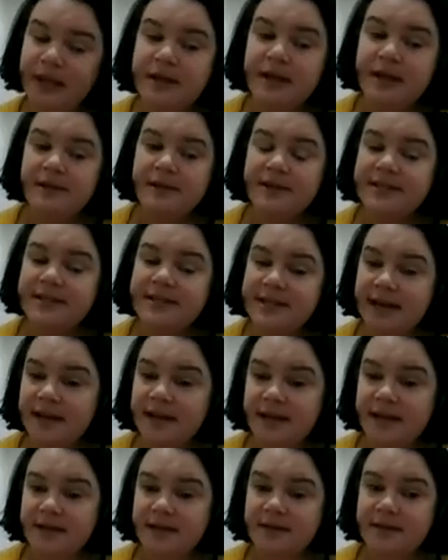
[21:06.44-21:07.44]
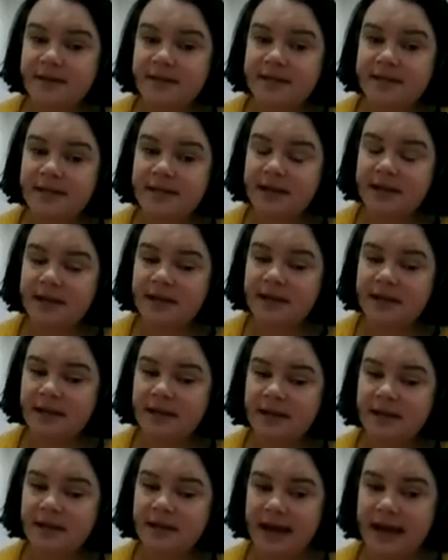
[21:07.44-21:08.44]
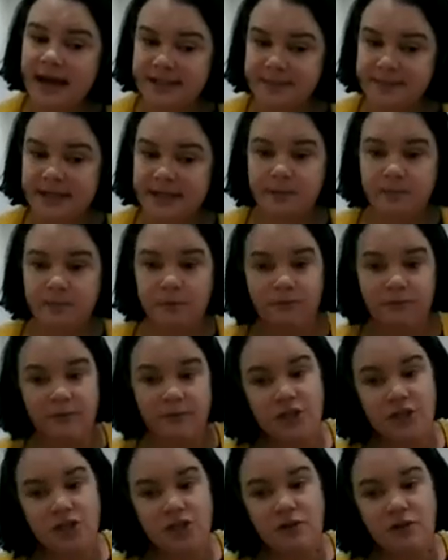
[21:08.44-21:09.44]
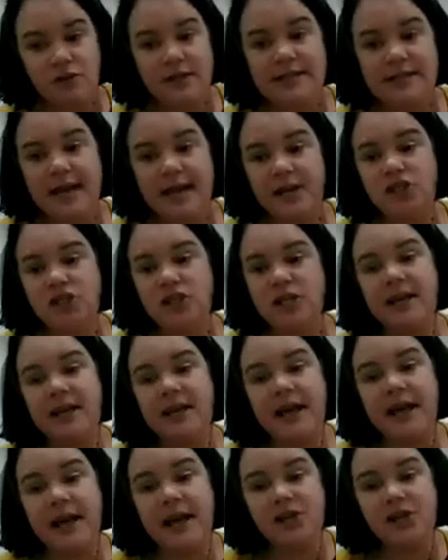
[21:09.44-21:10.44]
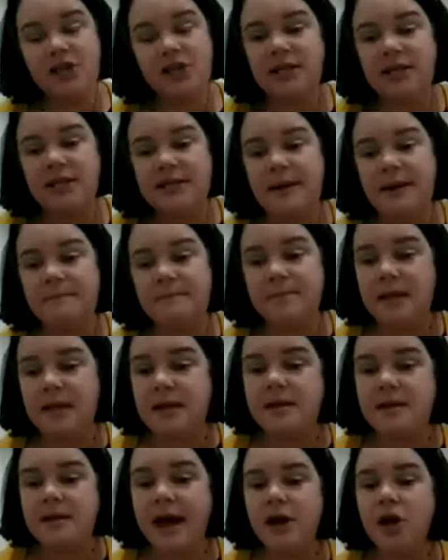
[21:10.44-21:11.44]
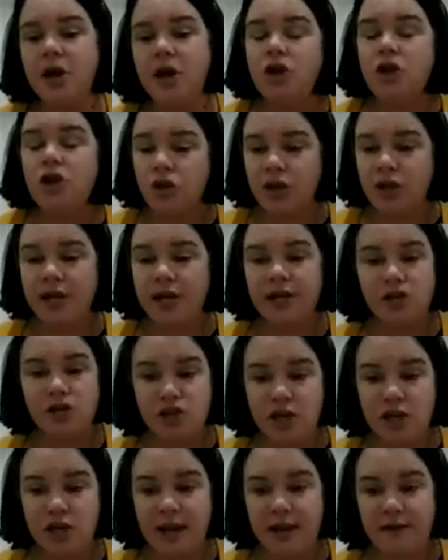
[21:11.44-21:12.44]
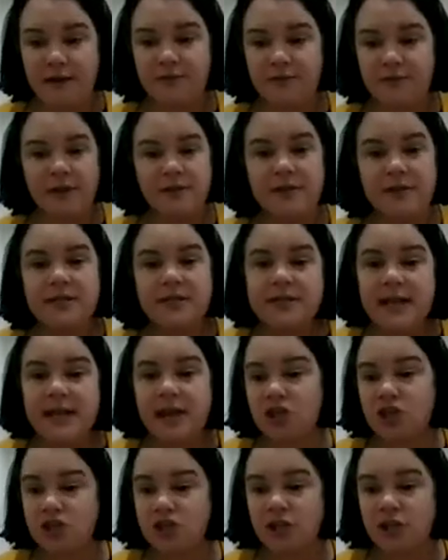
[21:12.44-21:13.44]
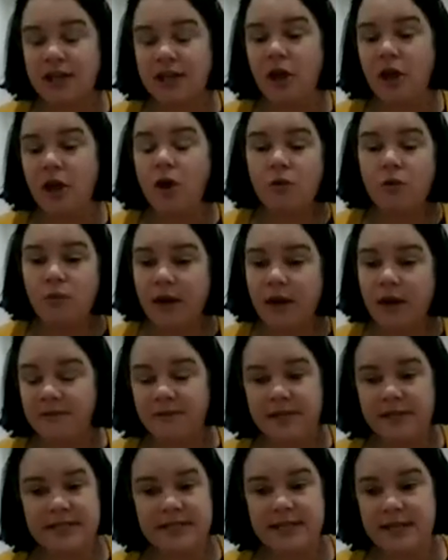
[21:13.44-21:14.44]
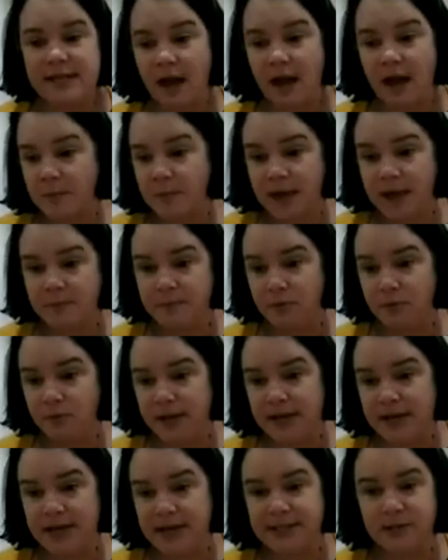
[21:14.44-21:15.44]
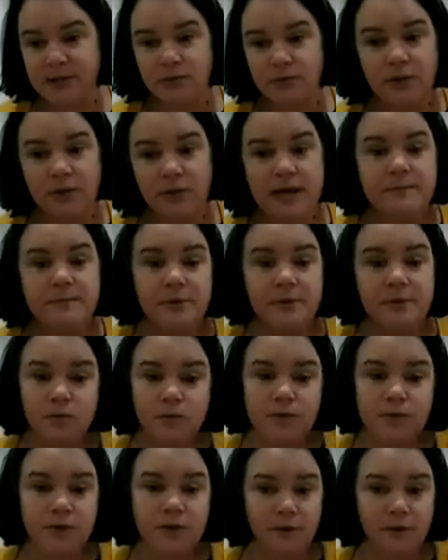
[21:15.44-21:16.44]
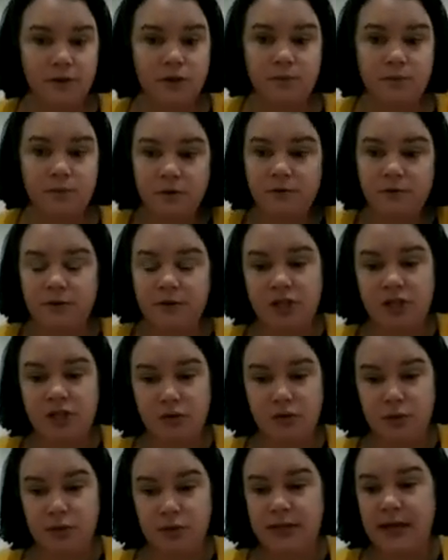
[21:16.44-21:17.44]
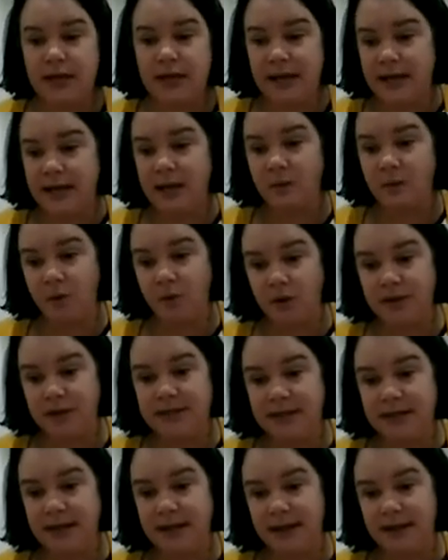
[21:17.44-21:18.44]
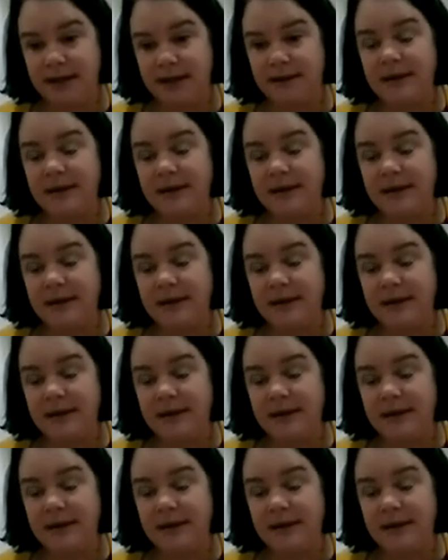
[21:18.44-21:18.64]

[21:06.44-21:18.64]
The second aspect of professional is actually engaging in something that you can achieve. So this is actually relevant to young people in their schooling, but also to professionals in their work setting.